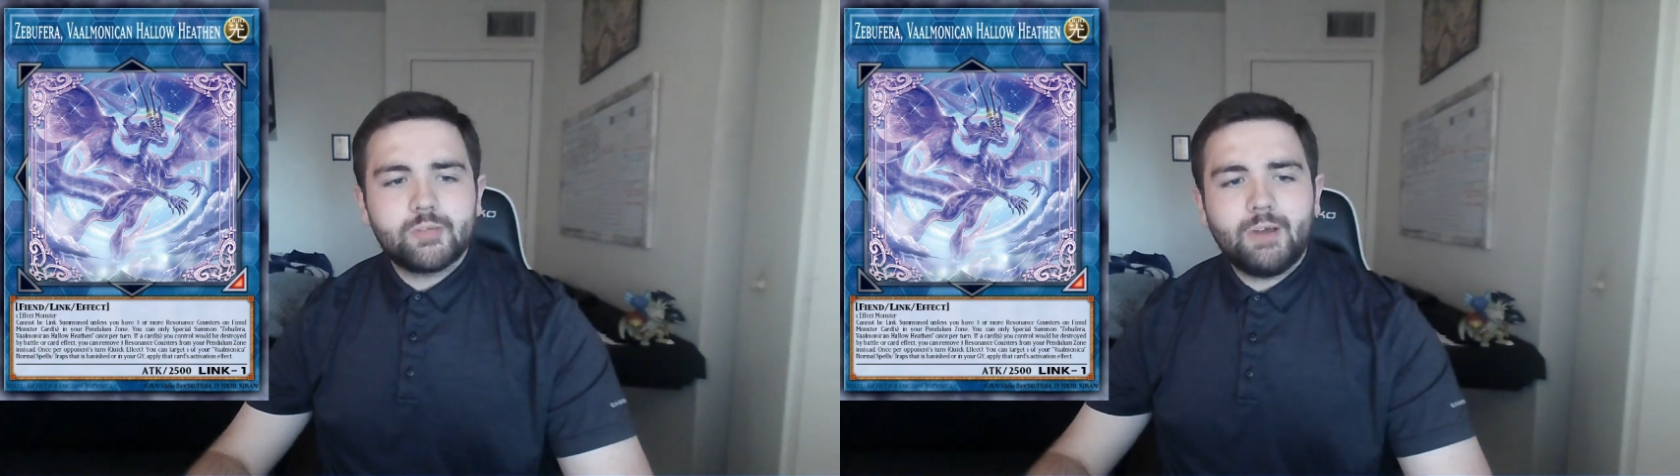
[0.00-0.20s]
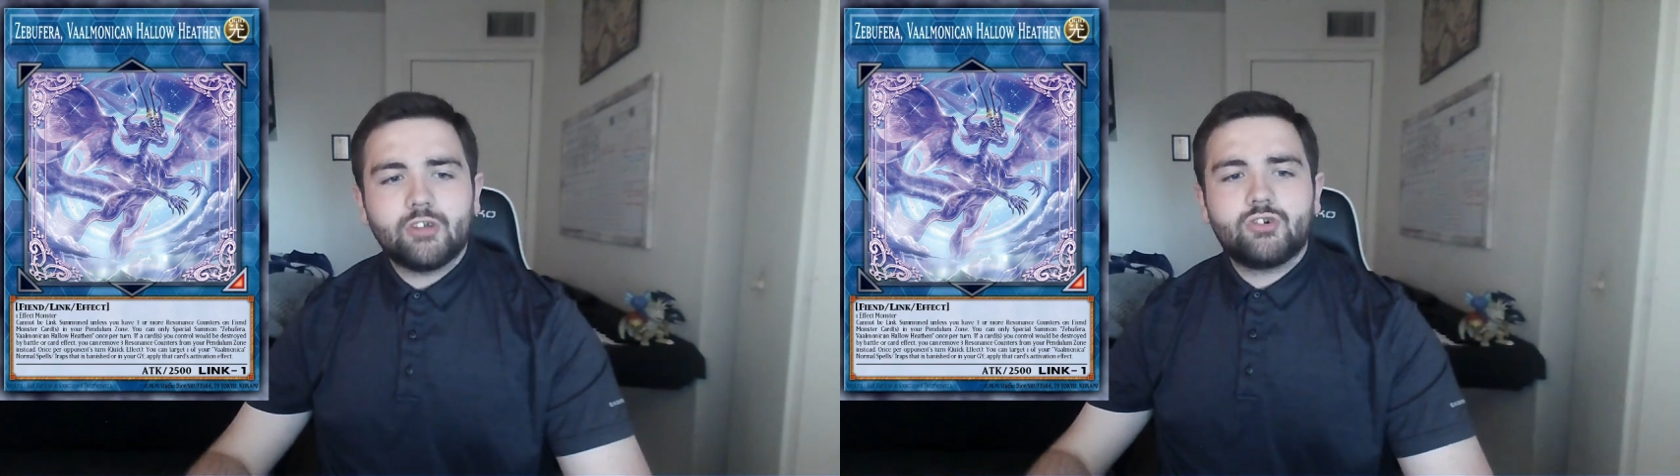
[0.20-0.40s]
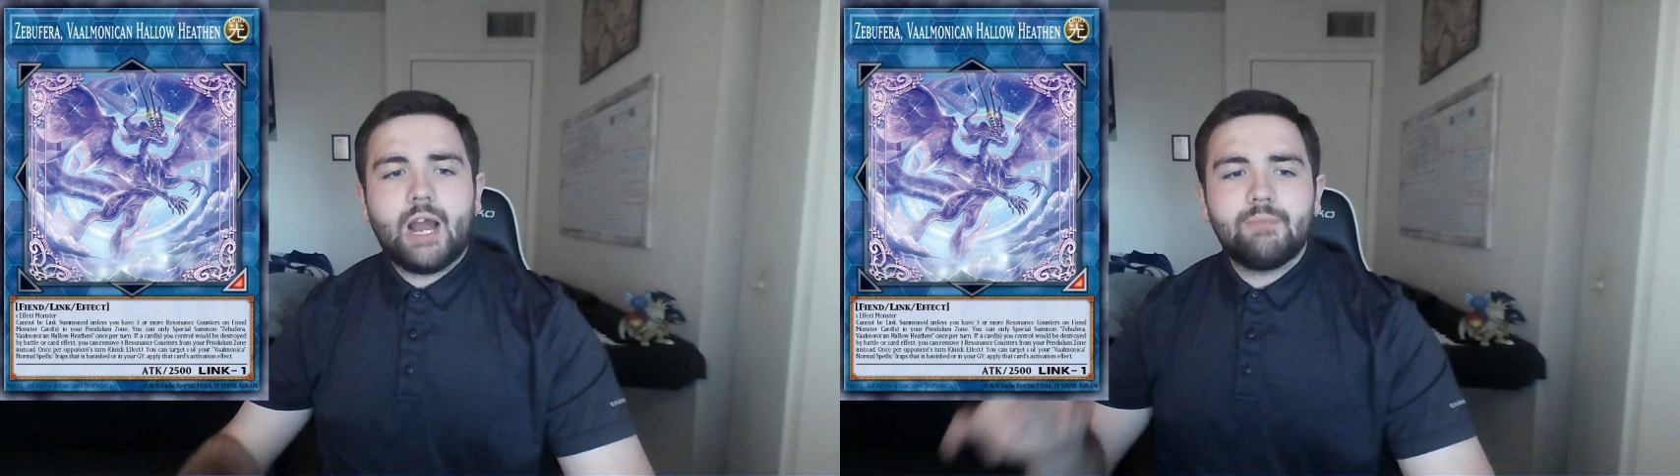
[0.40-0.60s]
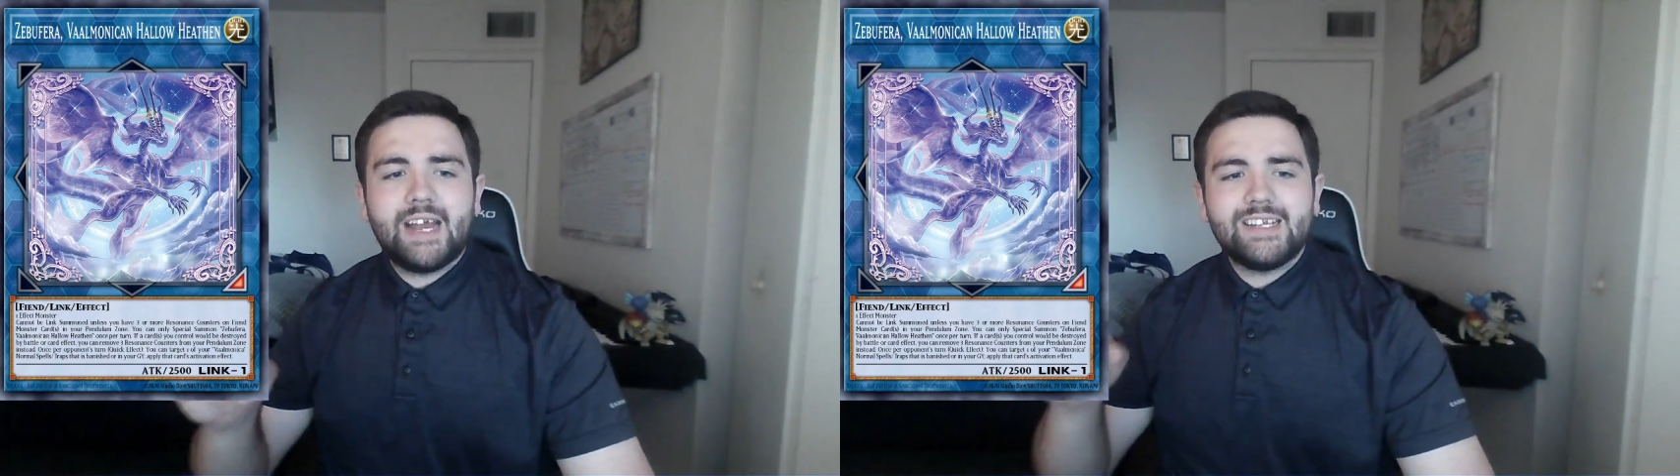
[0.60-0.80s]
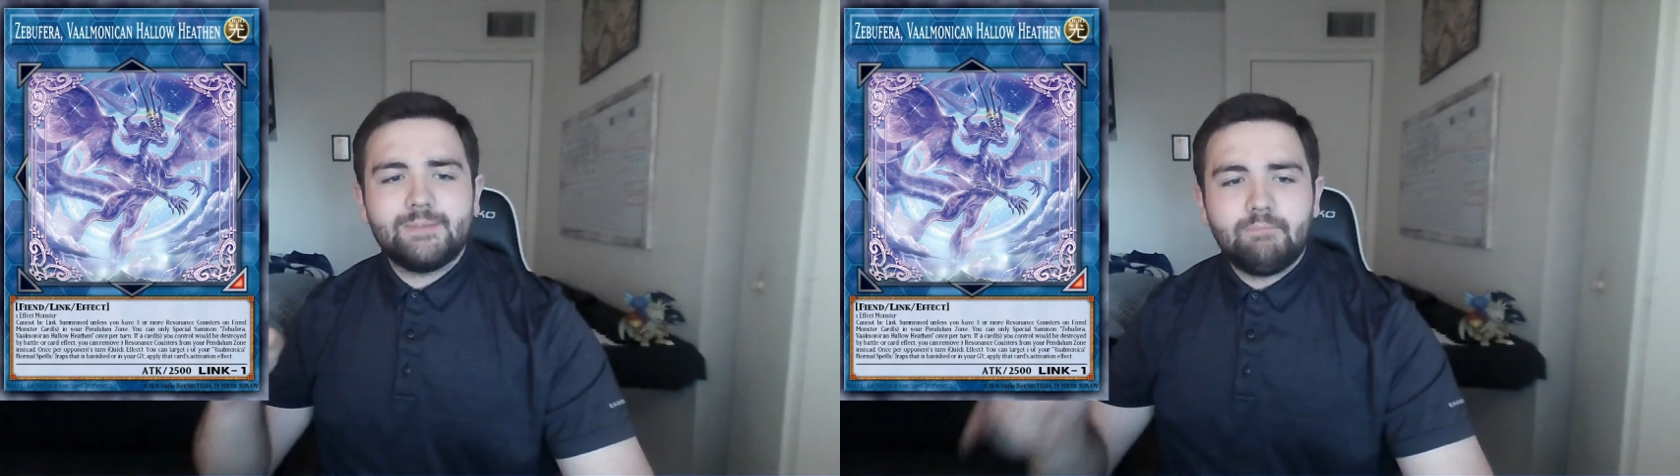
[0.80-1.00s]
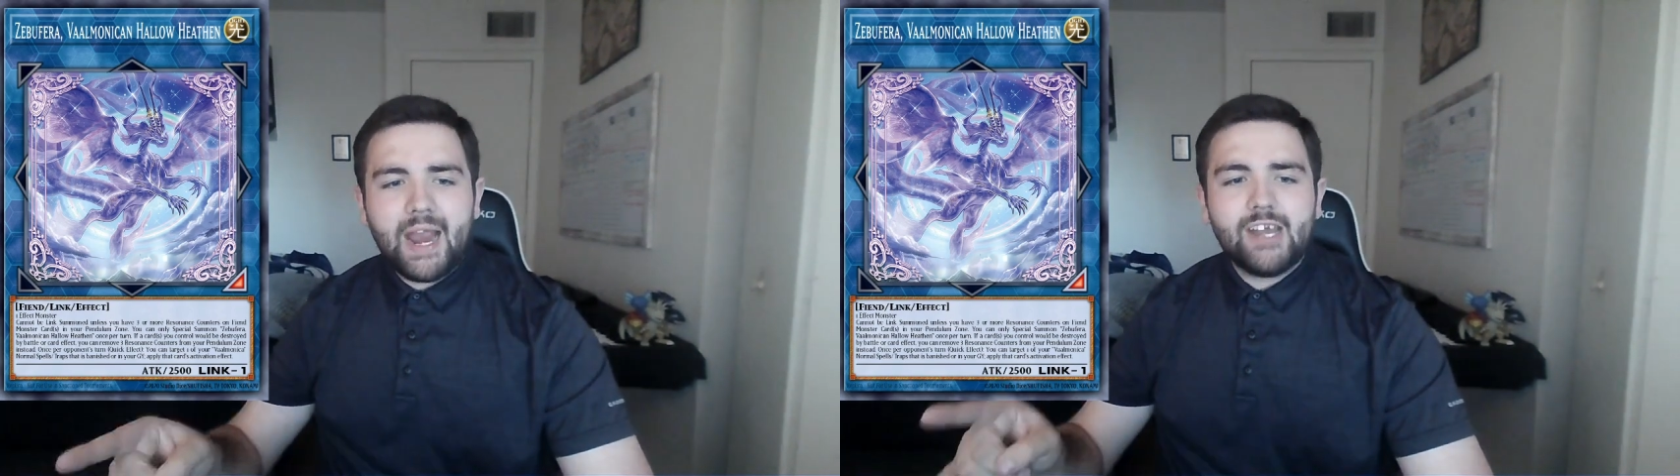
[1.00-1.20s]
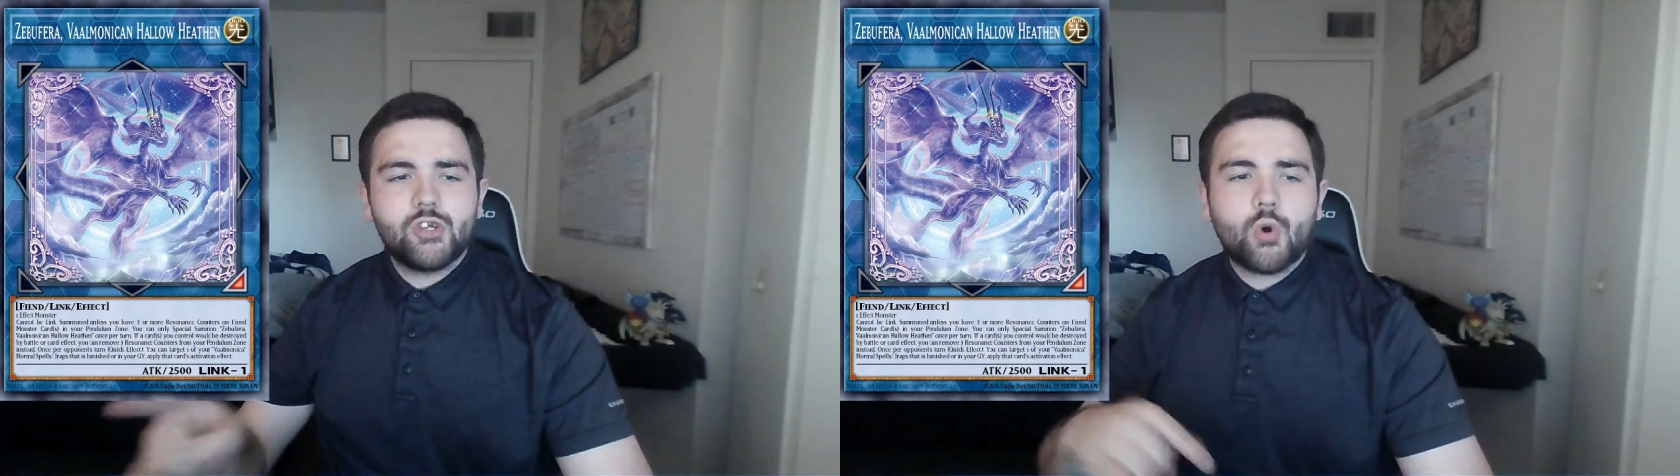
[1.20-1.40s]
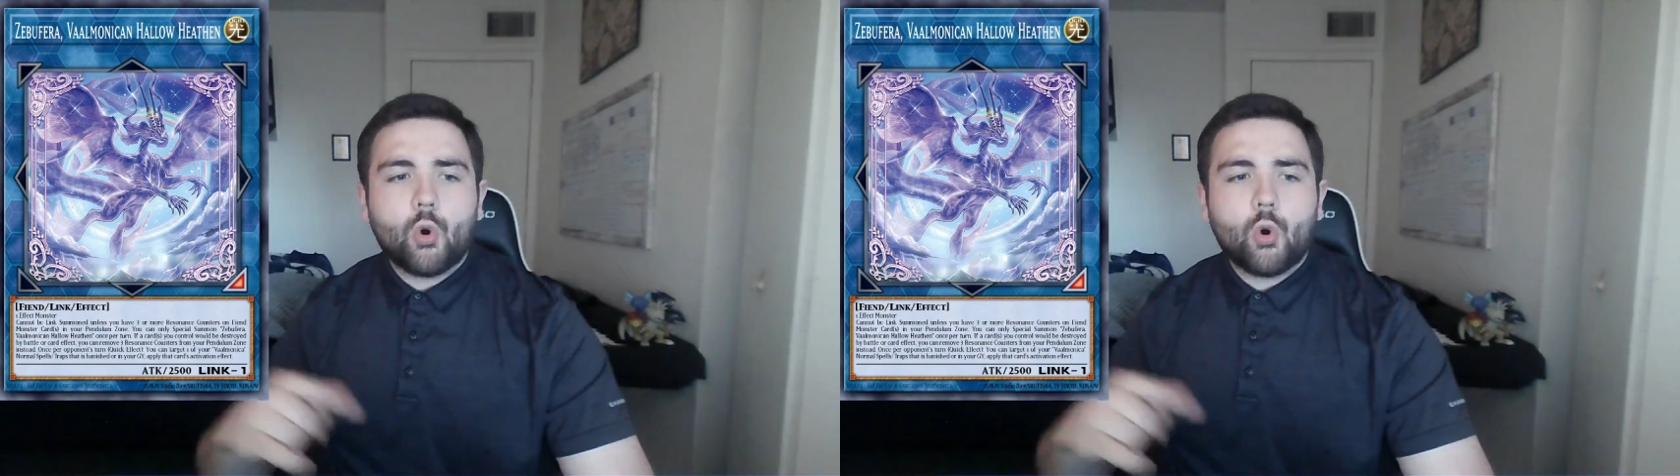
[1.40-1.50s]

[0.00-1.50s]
spell trap that is banished